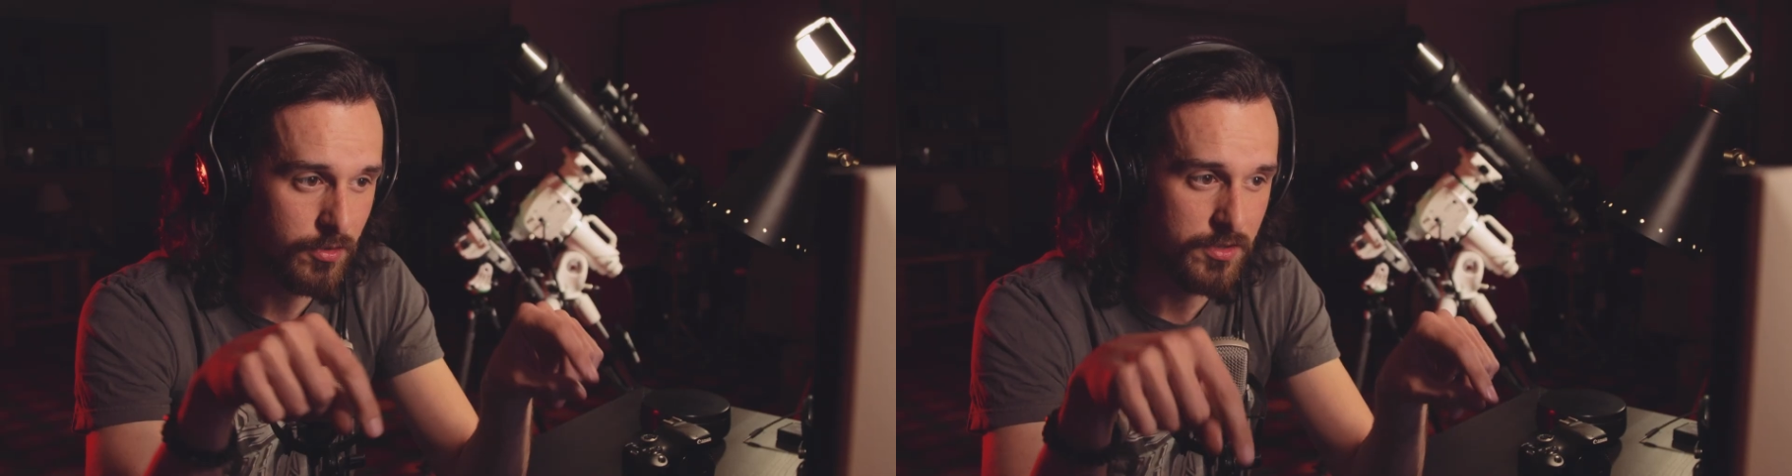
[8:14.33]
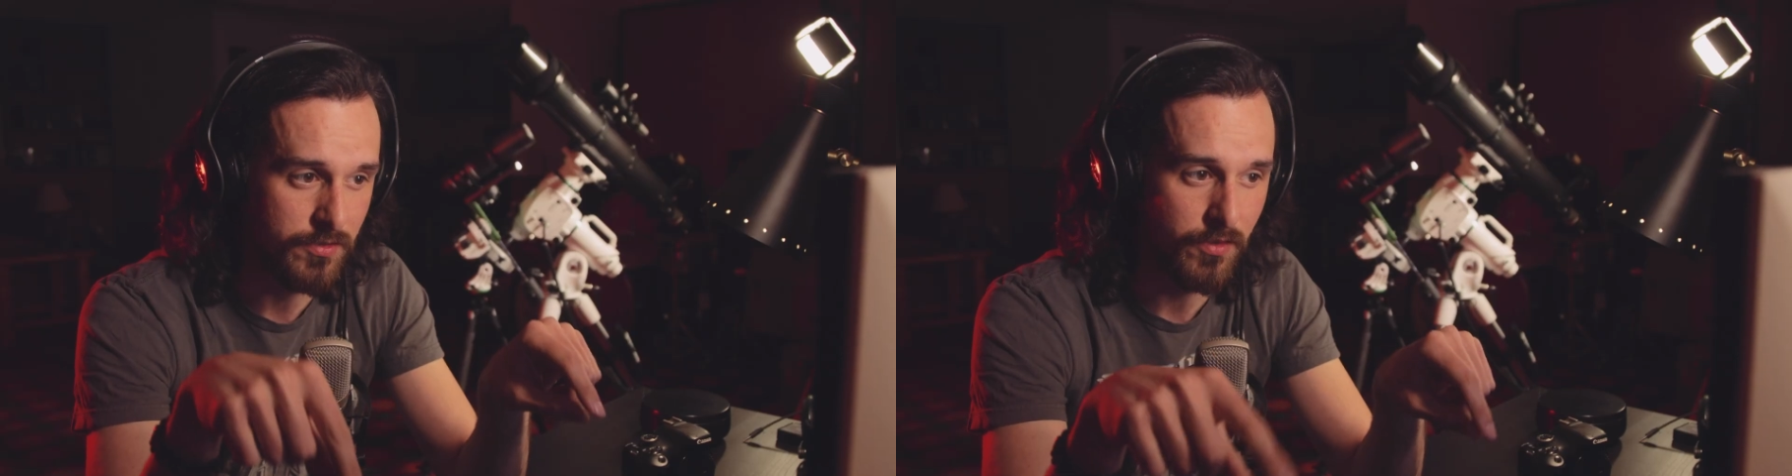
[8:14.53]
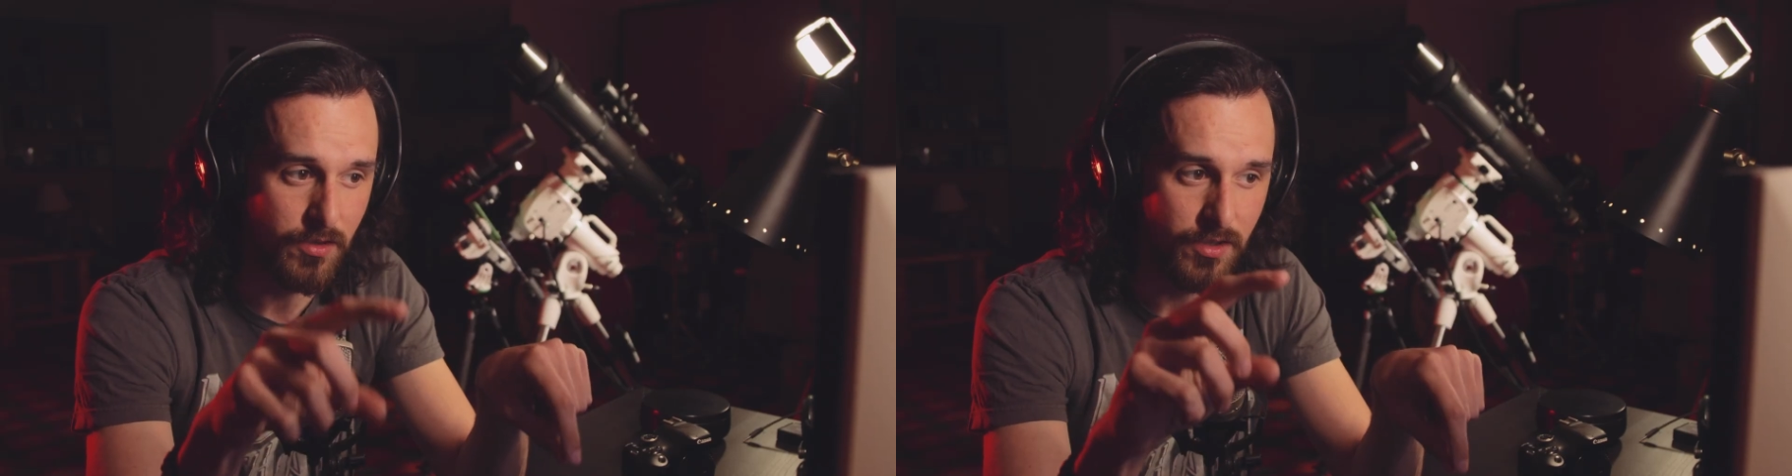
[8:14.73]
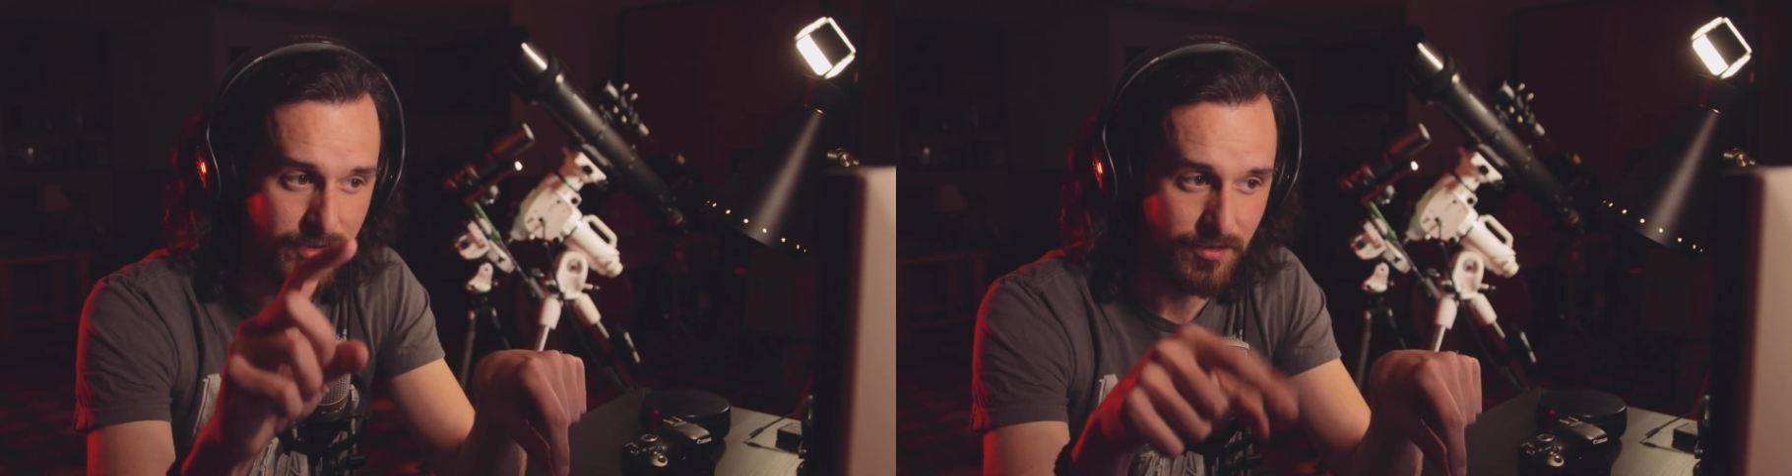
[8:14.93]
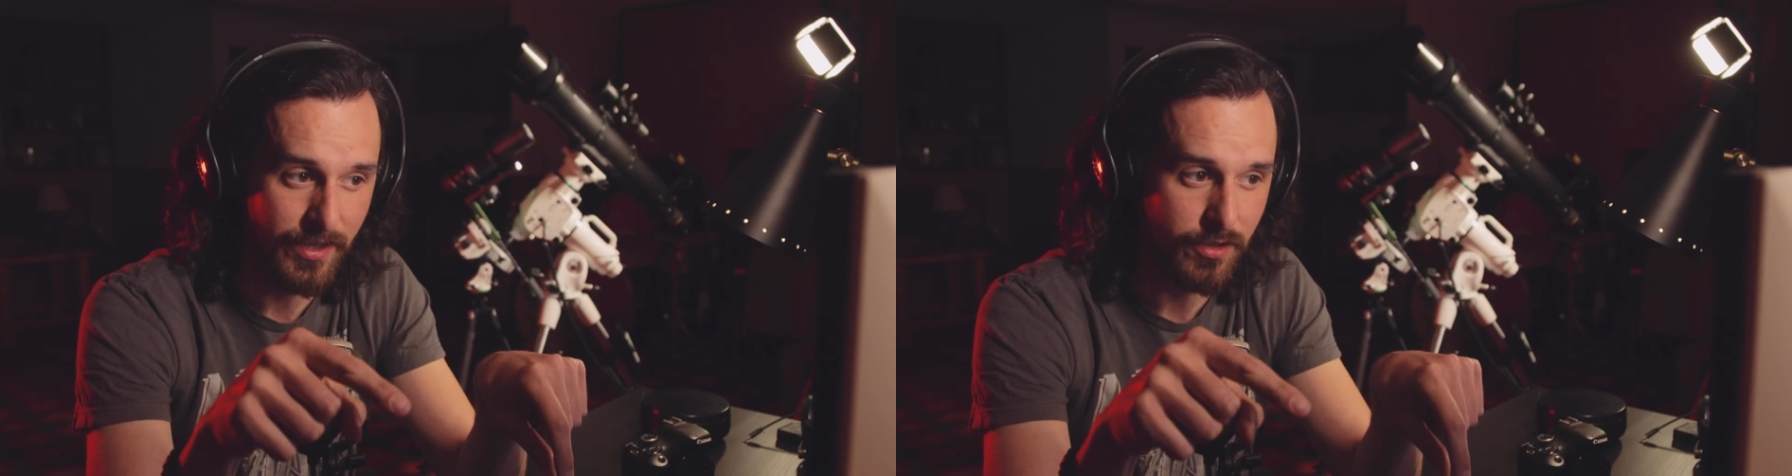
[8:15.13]
screws, and then there is
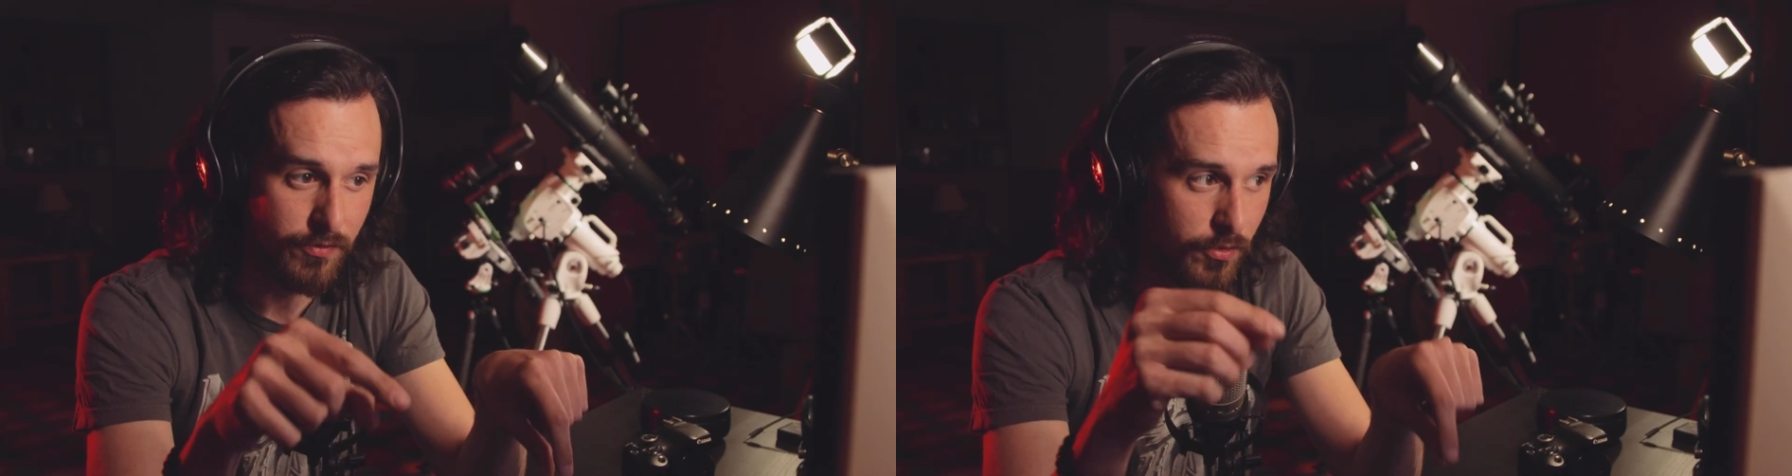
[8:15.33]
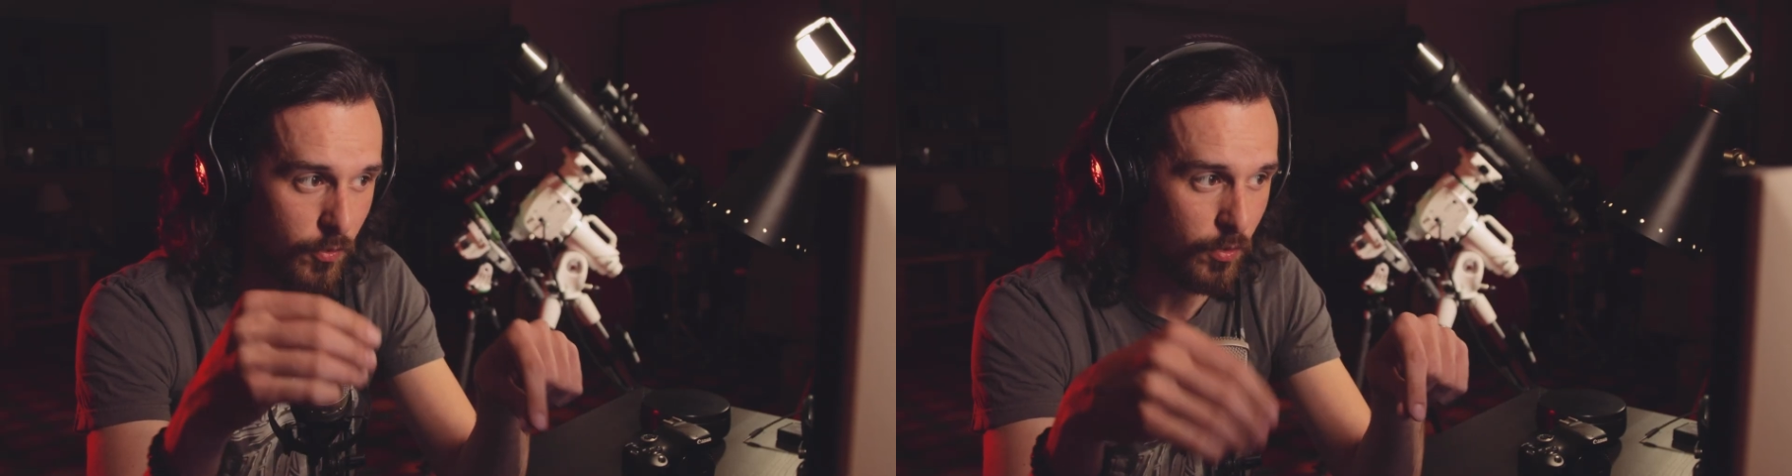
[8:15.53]
a length for the